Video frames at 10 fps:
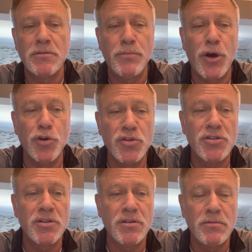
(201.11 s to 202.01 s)

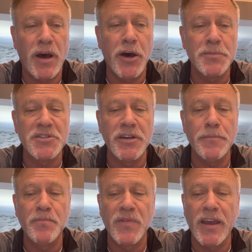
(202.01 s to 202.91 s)
post
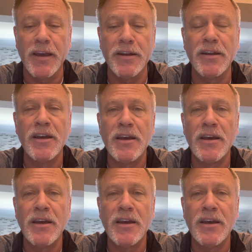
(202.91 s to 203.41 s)
biopsy and